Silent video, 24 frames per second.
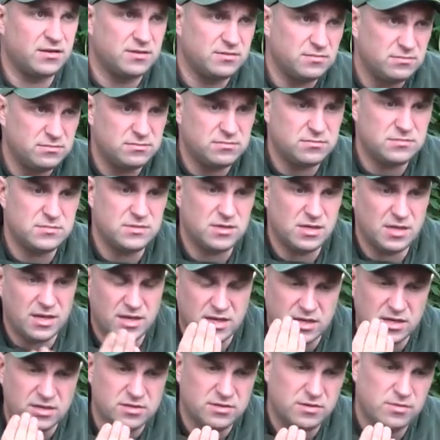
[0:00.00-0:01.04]

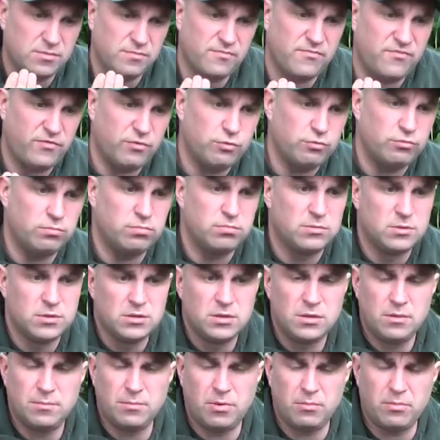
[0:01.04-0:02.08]
can fall
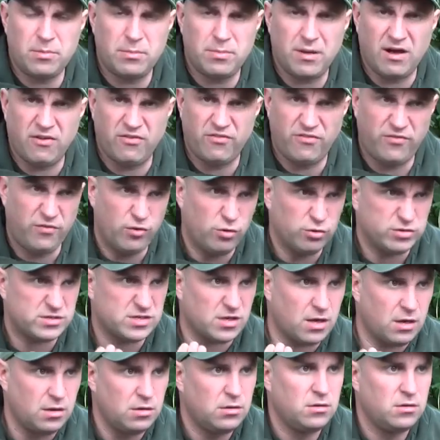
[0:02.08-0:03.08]
probably about a foot